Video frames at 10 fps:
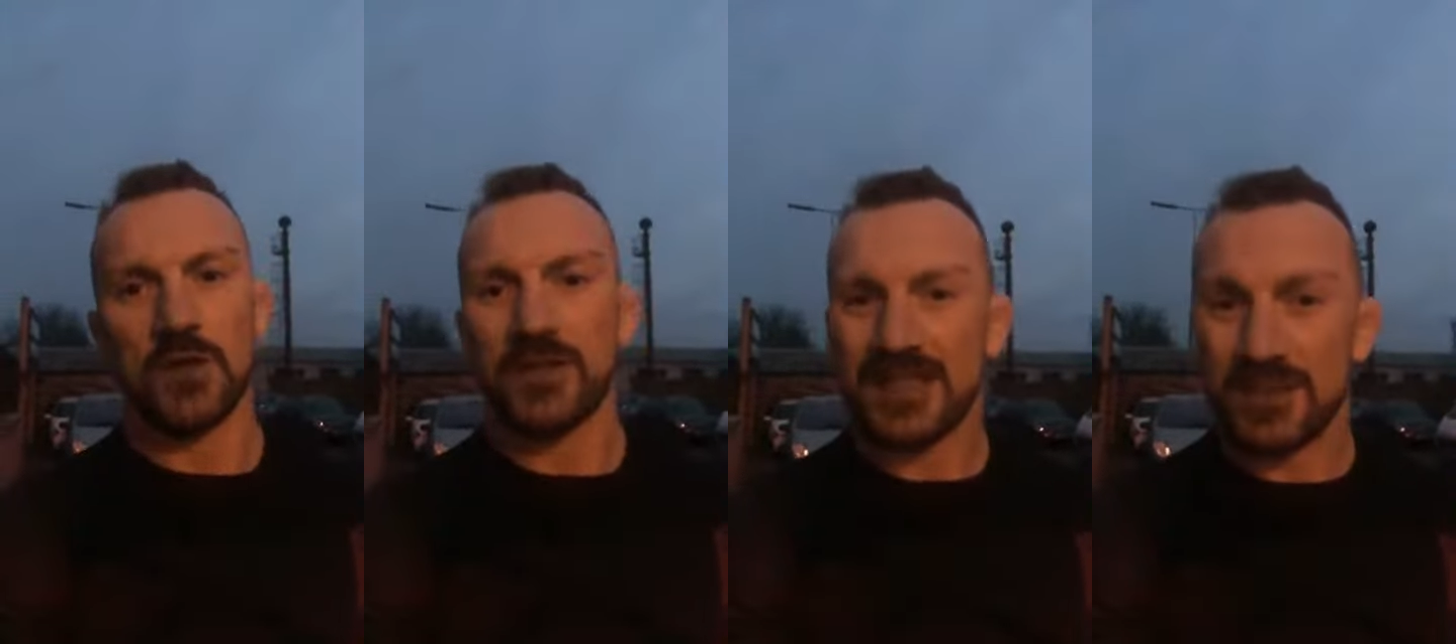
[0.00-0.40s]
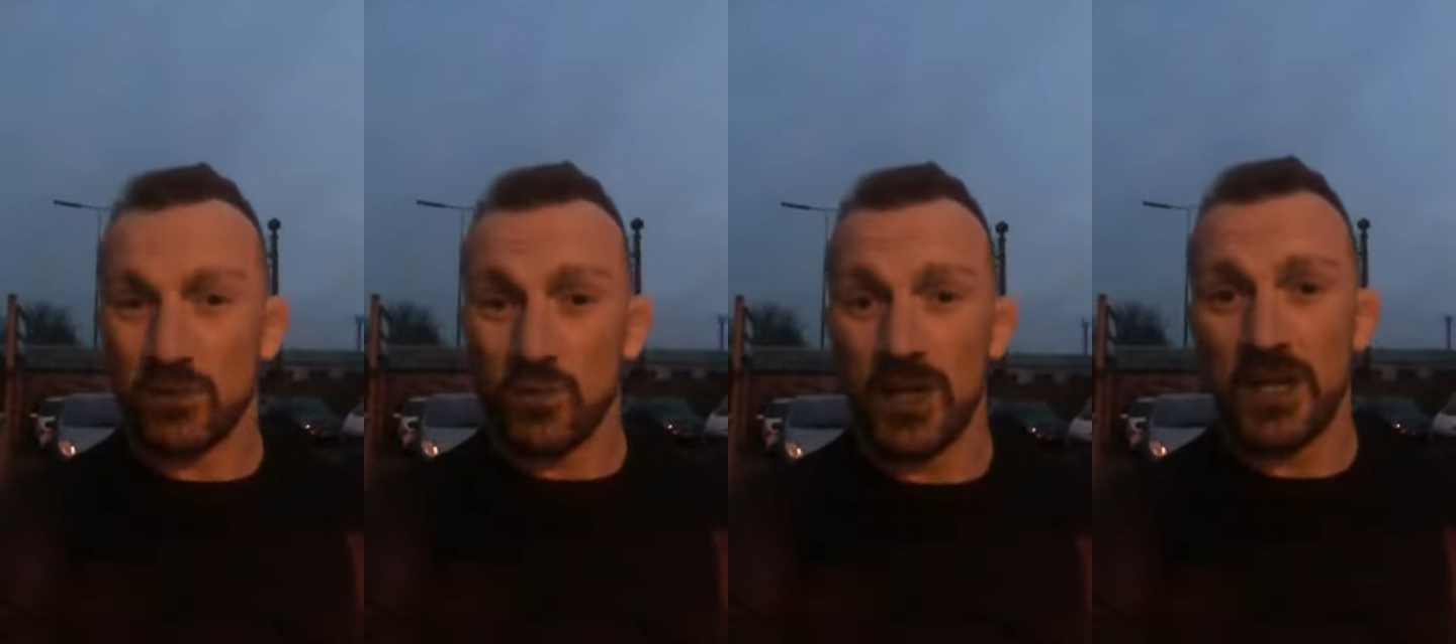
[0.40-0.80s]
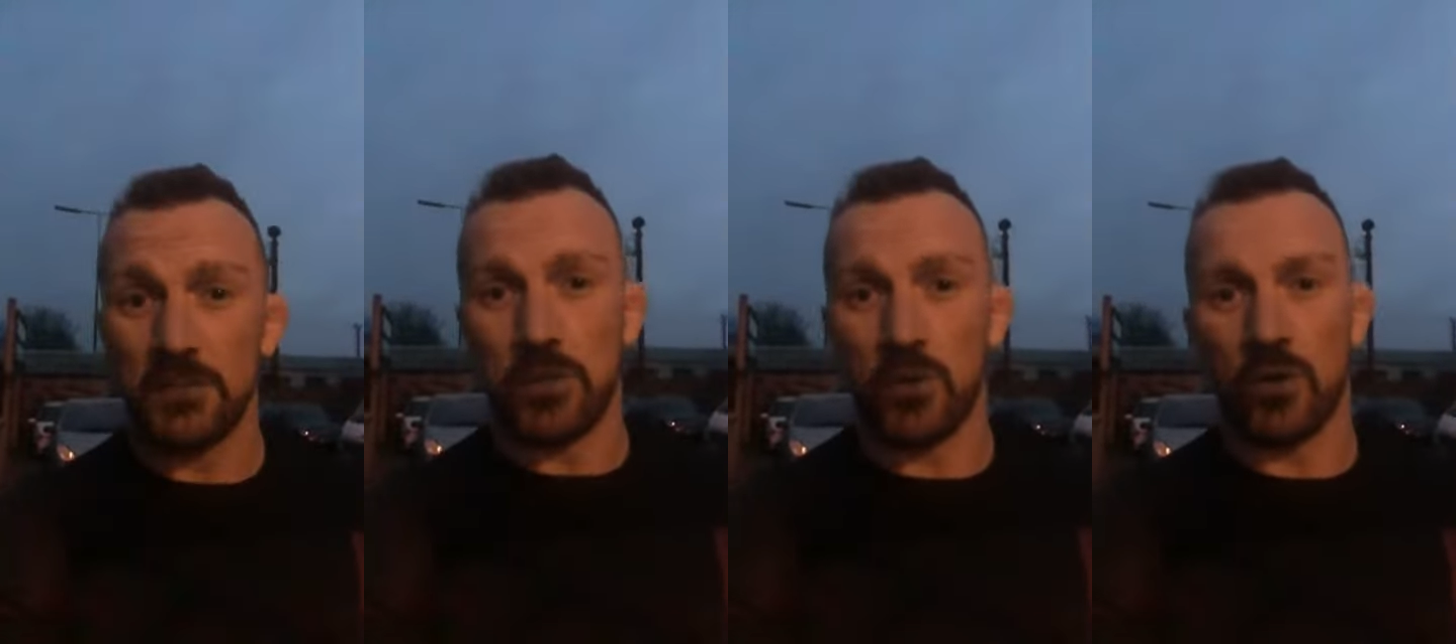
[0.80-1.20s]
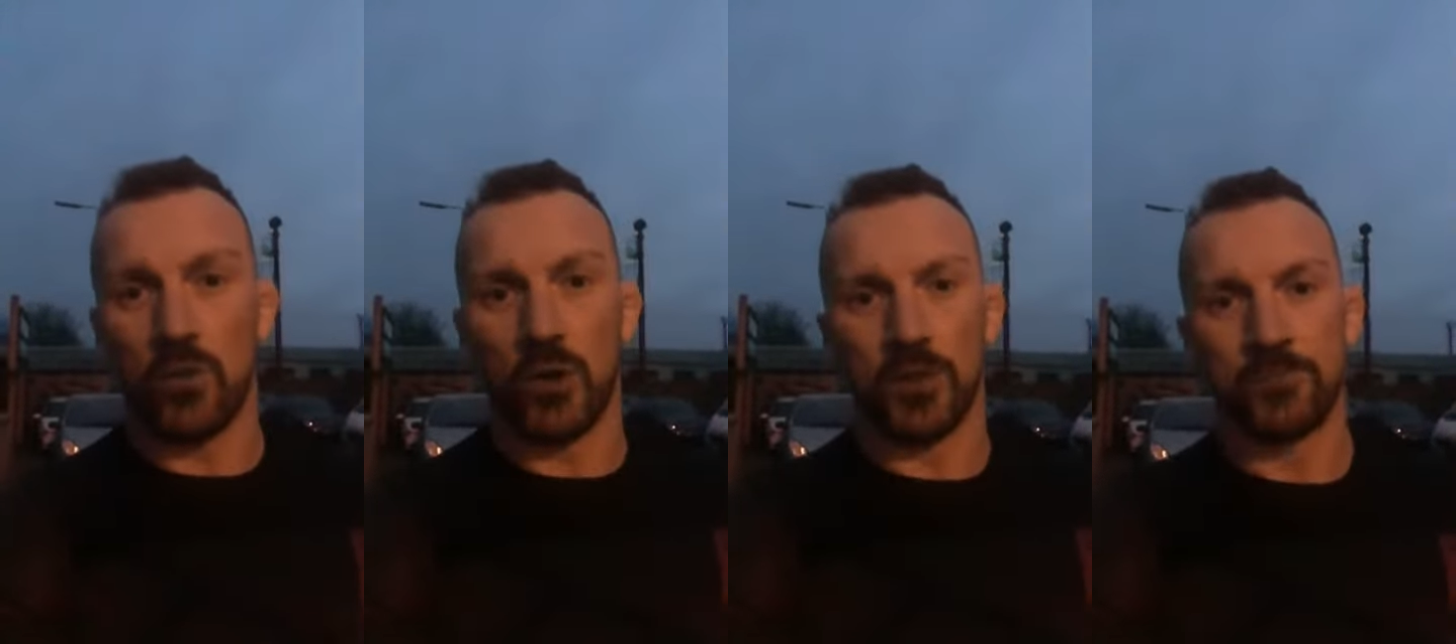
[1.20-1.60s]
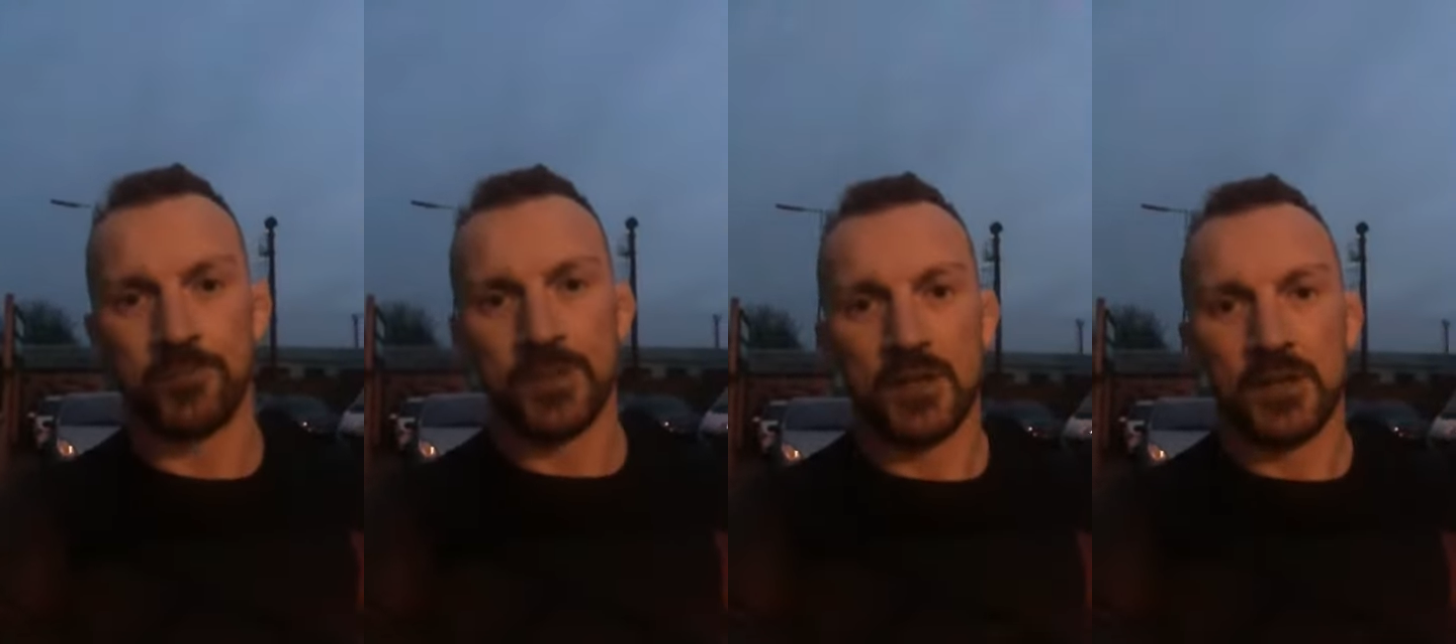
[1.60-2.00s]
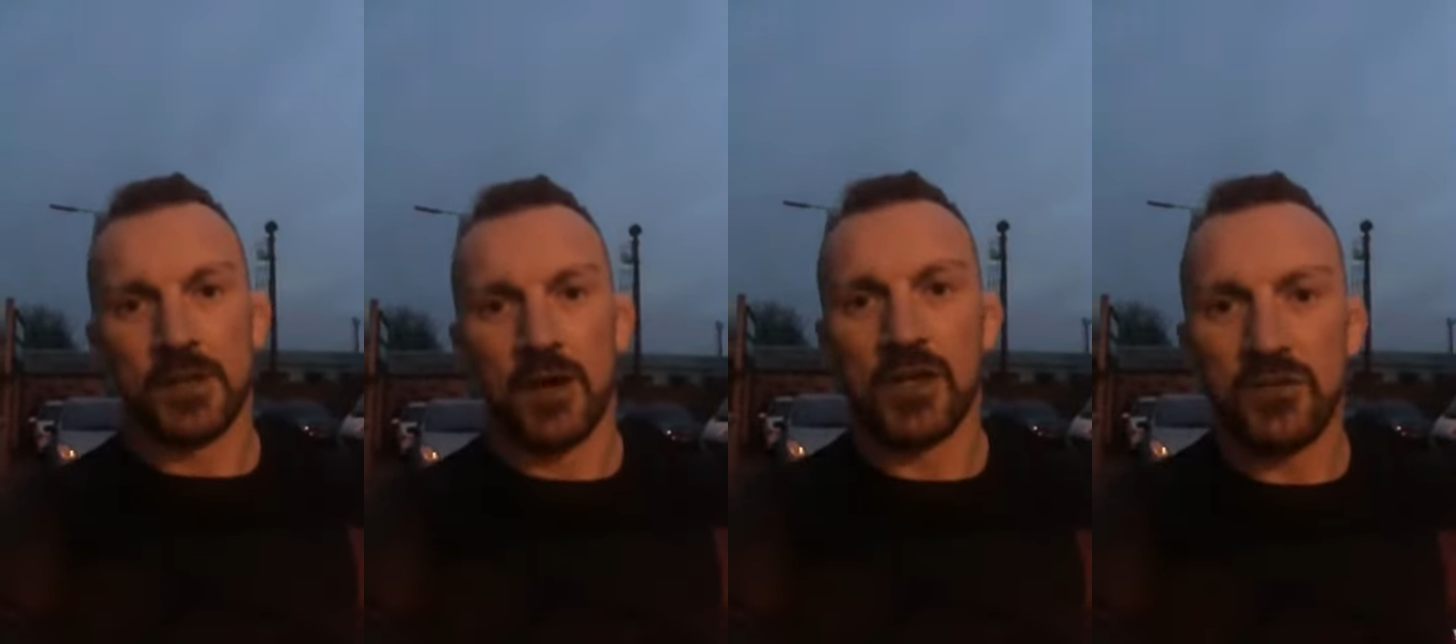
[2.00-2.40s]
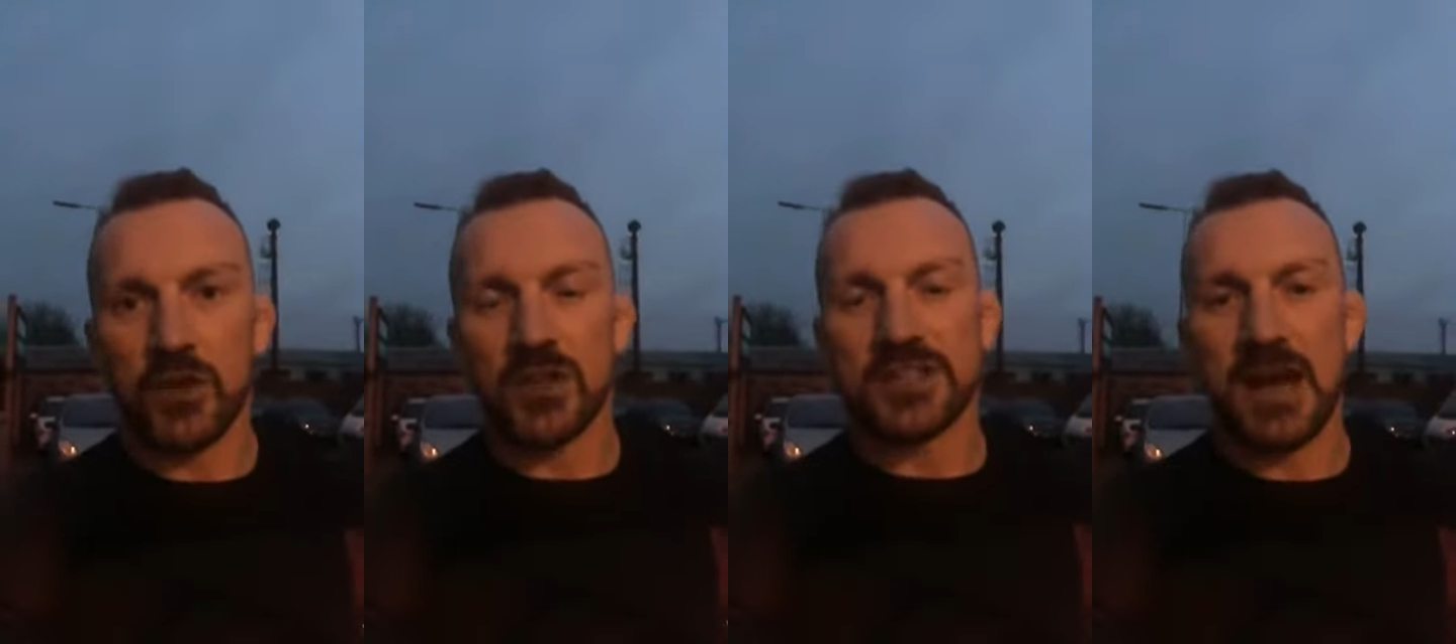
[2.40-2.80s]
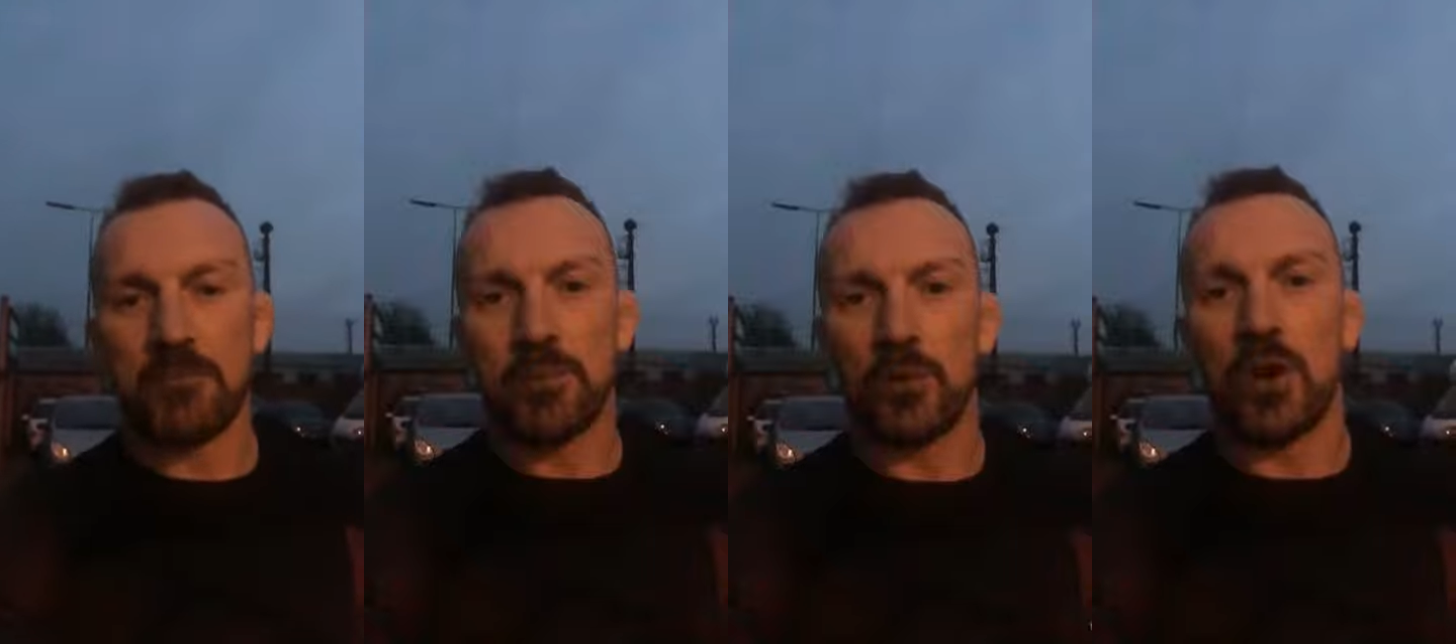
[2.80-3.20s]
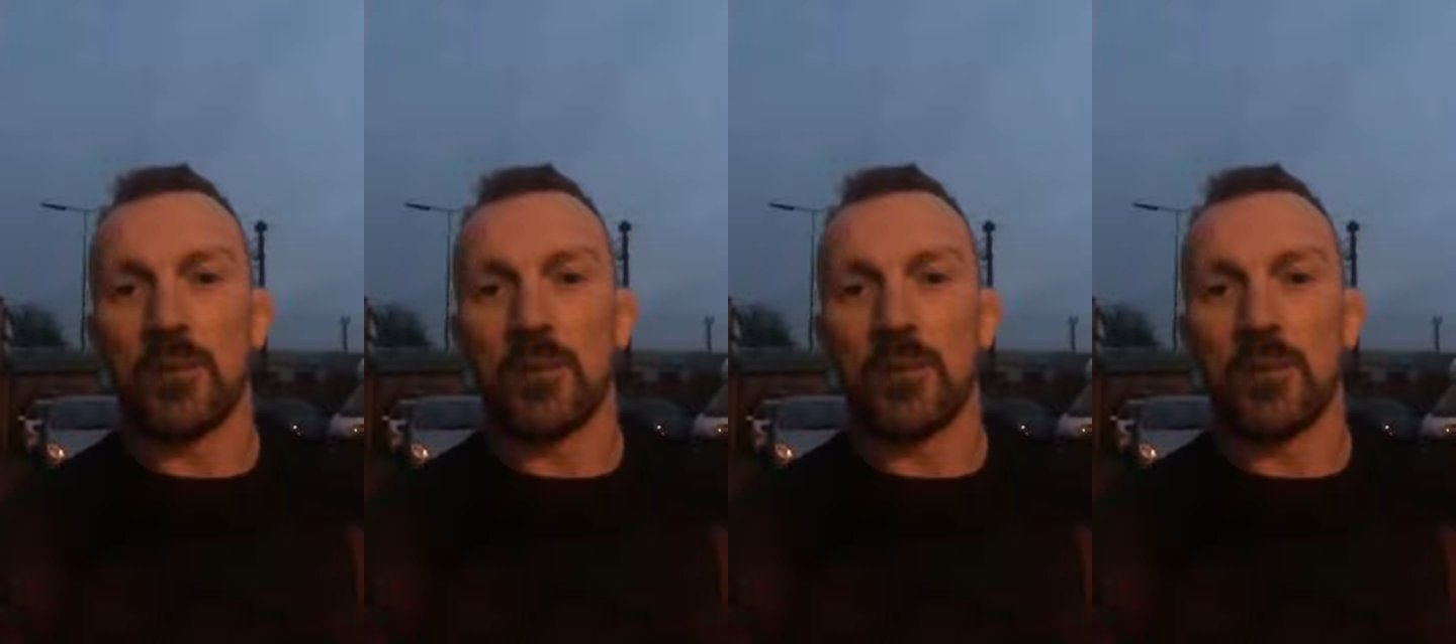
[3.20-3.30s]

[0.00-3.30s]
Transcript: That's a really important one. I'll give you an example.